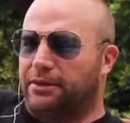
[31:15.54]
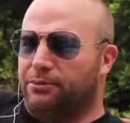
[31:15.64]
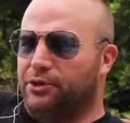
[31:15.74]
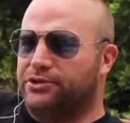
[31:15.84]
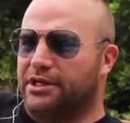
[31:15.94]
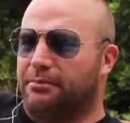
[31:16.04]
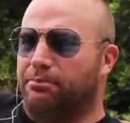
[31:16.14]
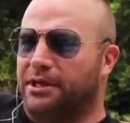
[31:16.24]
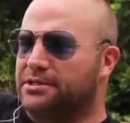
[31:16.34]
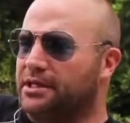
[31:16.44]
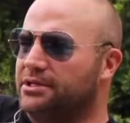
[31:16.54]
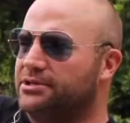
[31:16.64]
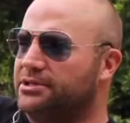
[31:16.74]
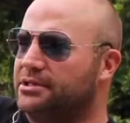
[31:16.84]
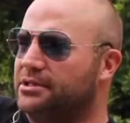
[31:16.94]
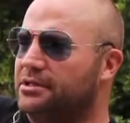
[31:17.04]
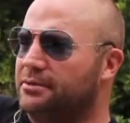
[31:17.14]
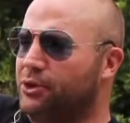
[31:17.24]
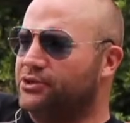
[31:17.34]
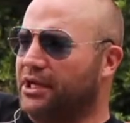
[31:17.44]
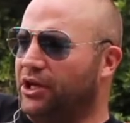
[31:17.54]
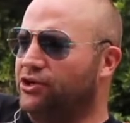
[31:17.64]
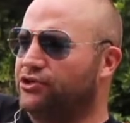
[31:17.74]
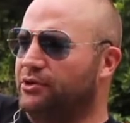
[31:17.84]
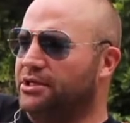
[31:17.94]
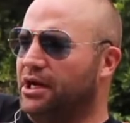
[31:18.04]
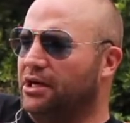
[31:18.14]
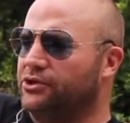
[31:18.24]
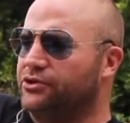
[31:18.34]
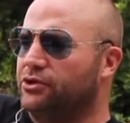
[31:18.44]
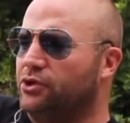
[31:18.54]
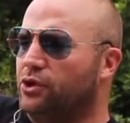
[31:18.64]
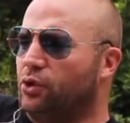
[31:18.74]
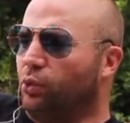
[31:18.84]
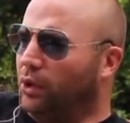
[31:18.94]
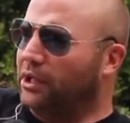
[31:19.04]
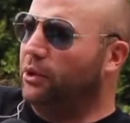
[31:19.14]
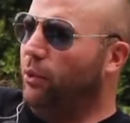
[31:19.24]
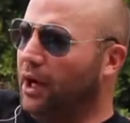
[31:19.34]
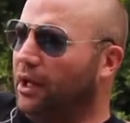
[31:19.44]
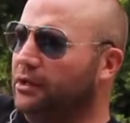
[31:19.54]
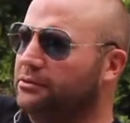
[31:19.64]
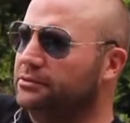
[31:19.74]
music industry does really well,